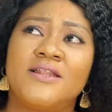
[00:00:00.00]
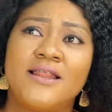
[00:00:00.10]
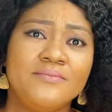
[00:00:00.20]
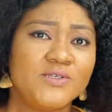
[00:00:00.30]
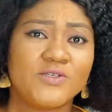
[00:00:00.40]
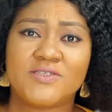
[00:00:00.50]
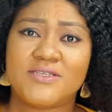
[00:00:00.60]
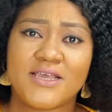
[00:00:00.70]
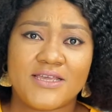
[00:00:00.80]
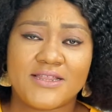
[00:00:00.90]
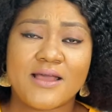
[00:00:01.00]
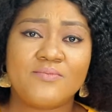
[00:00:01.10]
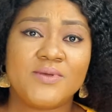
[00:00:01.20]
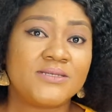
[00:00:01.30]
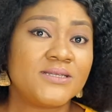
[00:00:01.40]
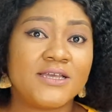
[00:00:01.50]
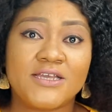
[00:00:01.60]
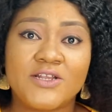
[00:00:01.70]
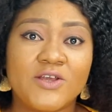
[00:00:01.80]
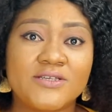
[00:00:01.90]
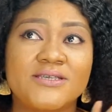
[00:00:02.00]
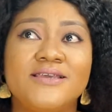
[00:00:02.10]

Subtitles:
Let me just say that meeting the in-laws